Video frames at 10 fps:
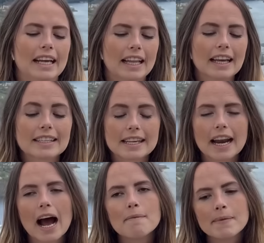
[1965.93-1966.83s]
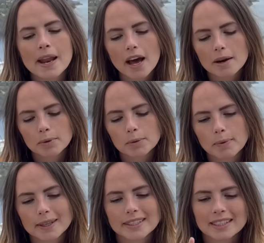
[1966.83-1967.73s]
Like I said, I'm not a blue
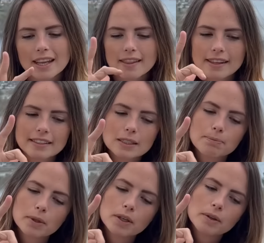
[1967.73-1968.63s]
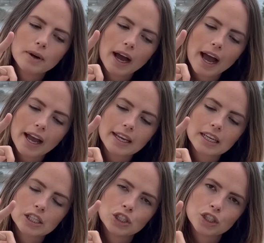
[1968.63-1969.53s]
person. This blue I
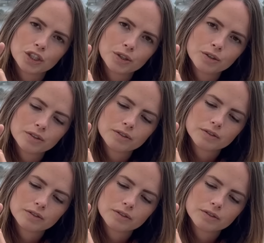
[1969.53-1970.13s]
can do